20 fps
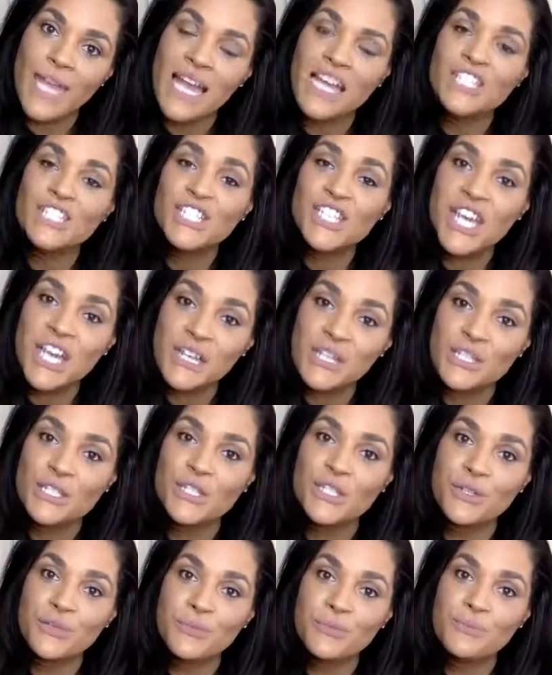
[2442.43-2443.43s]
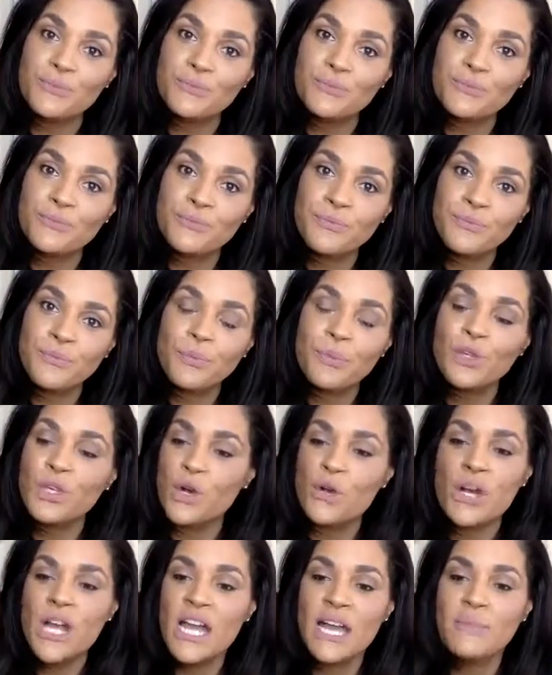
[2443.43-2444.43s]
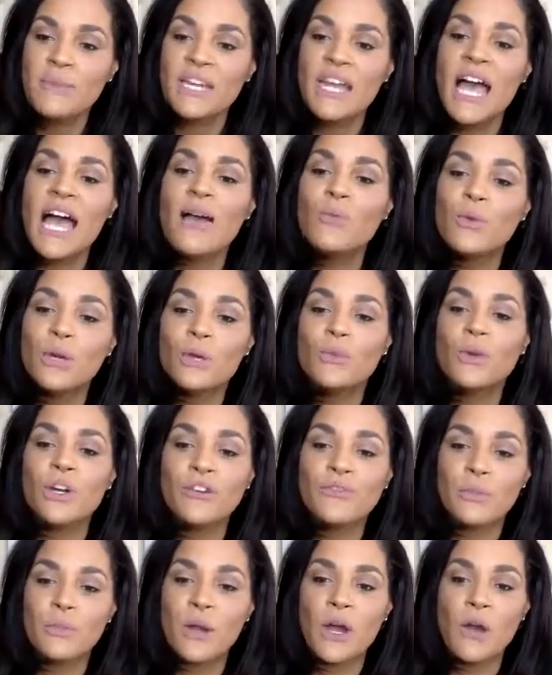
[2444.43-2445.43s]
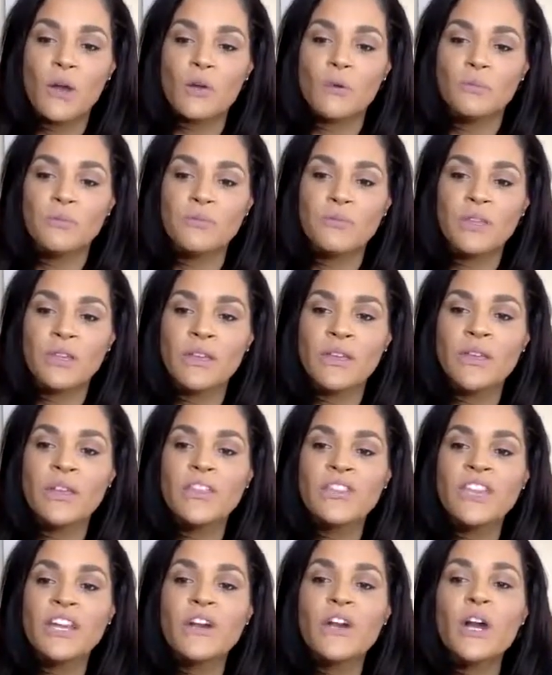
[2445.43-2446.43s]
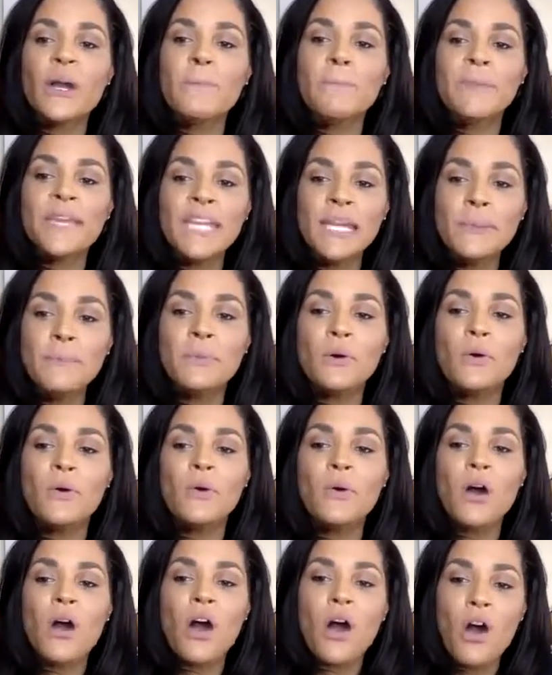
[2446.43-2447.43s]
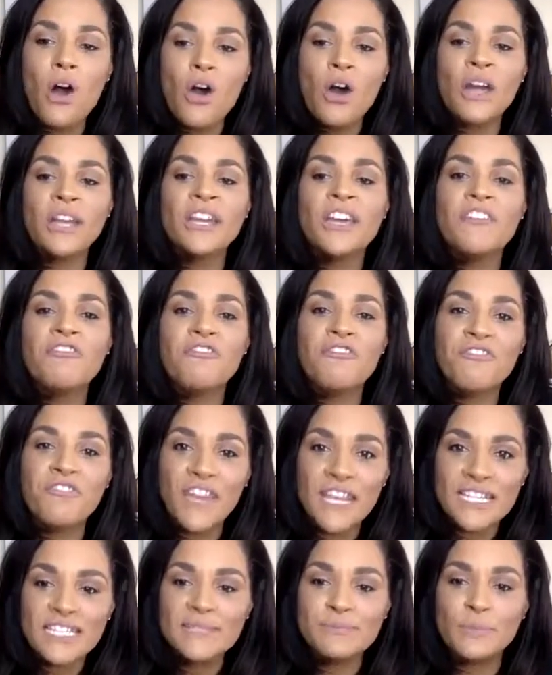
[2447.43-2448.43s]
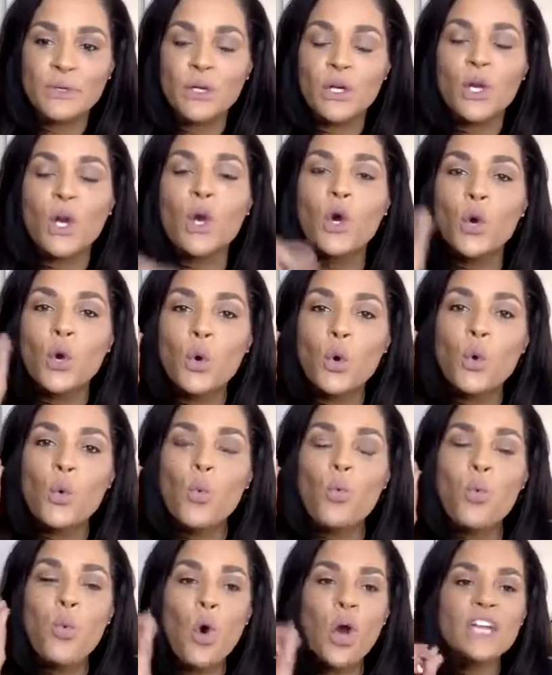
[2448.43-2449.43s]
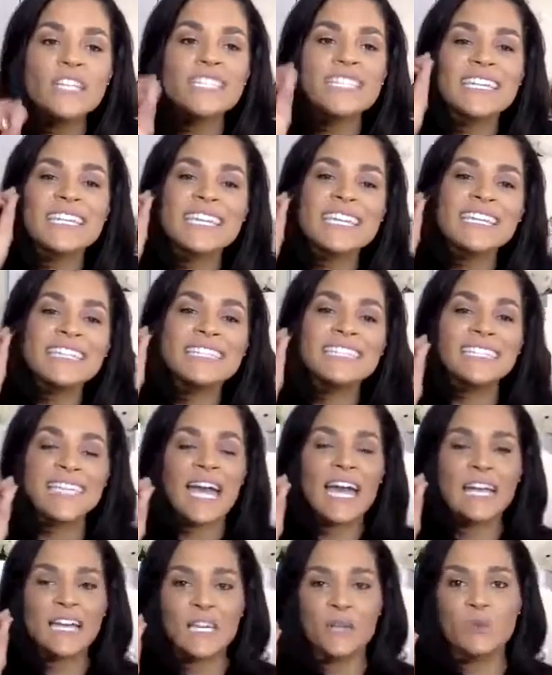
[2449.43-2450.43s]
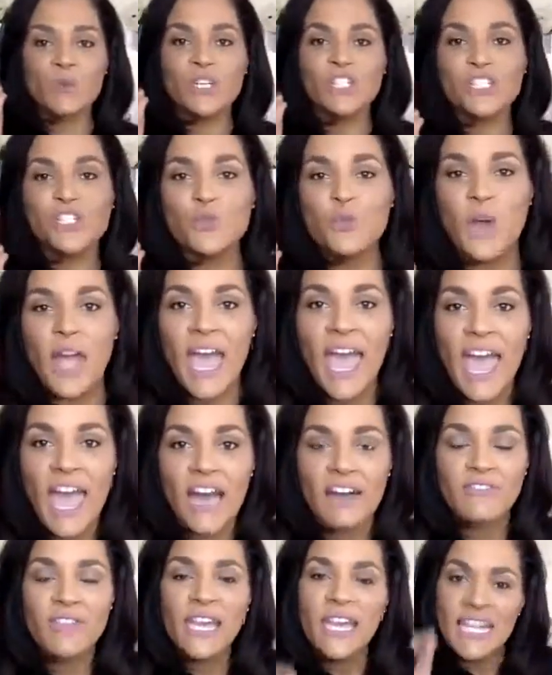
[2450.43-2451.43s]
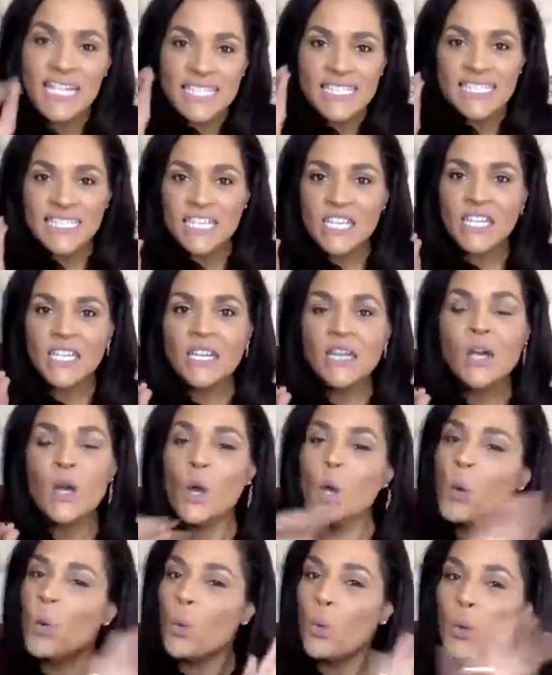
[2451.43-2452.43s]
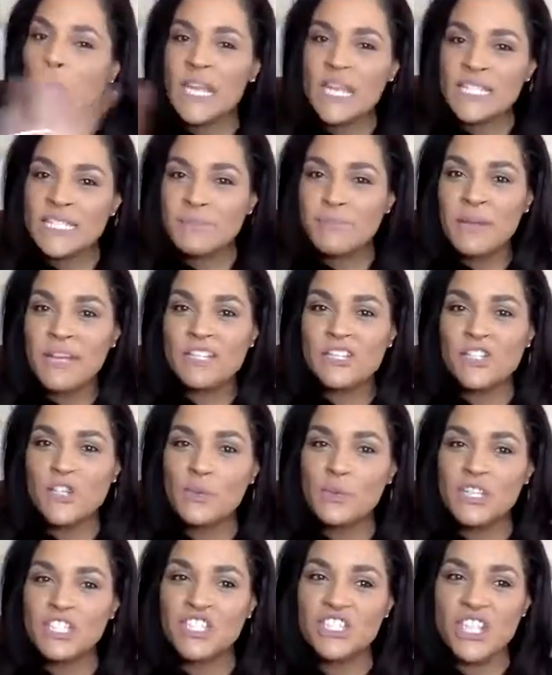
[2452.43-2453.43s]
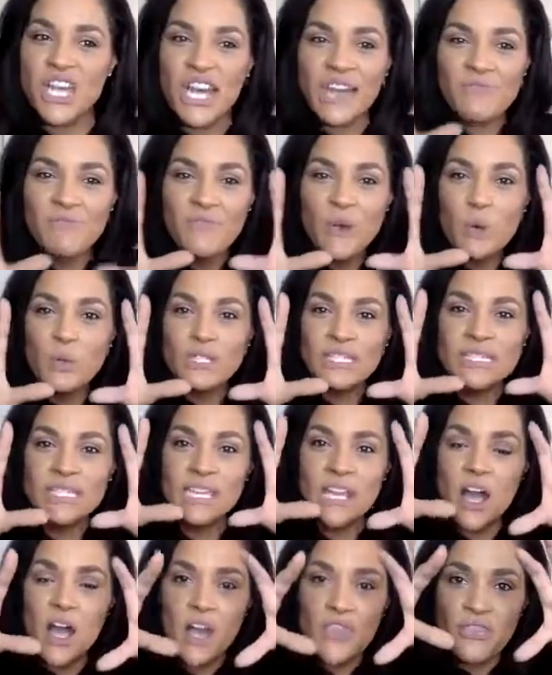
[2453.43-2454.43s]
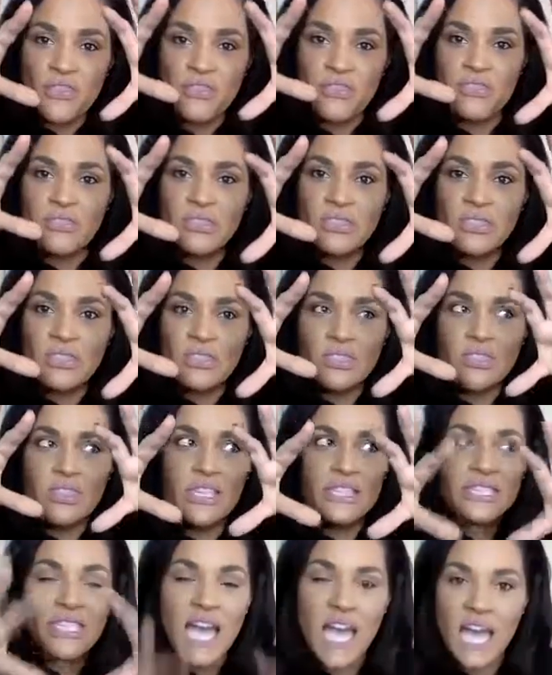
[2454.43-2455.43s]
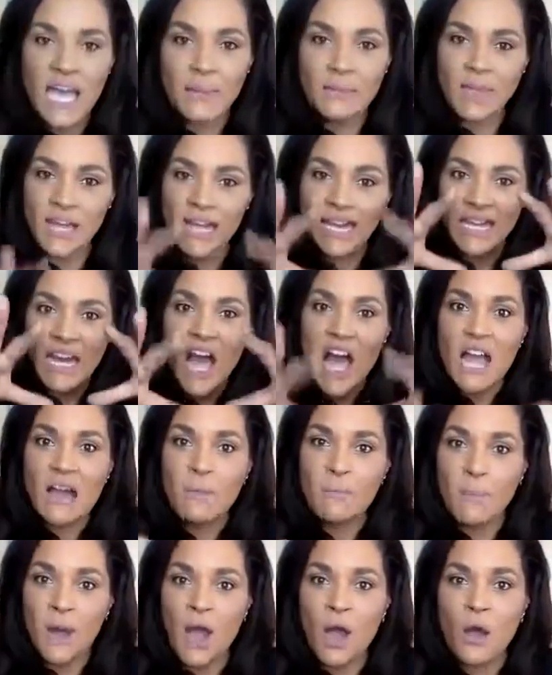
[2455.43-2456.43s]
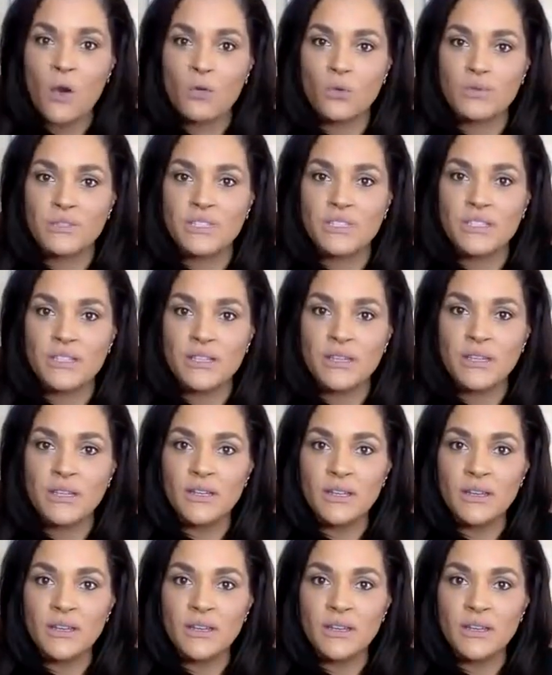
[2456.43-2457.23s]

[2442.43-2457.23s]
I challenge you. Go comment, I want to work from home. There are people on Facebook who want exactly what you have. See, we spend too much time focusing on the timeline, our post.